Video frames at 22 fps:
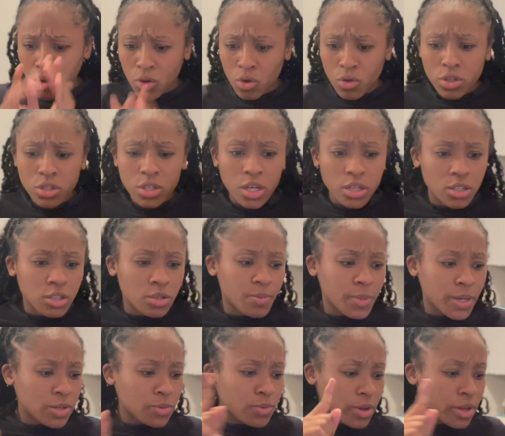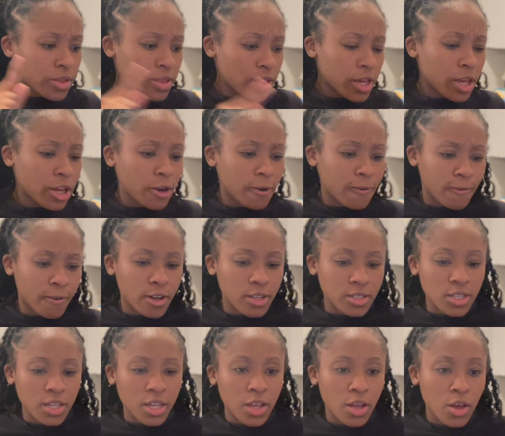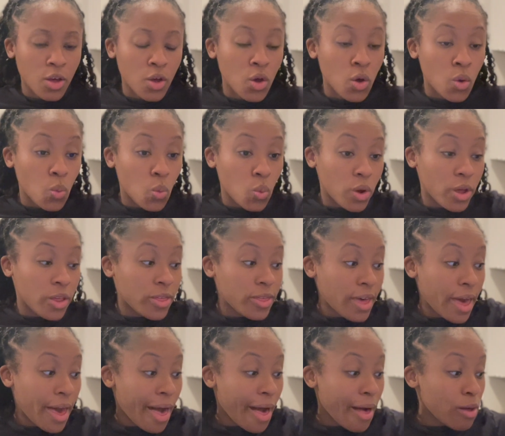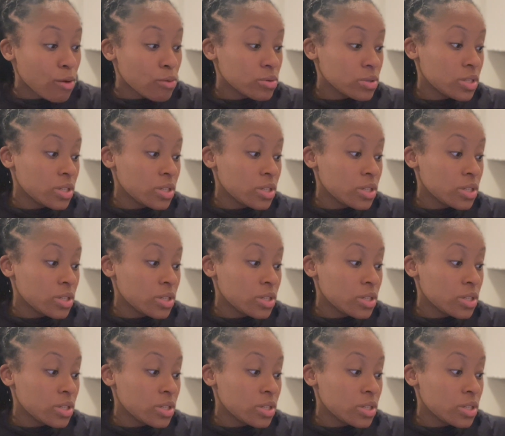cornstarch is the best way to thicken your frosting without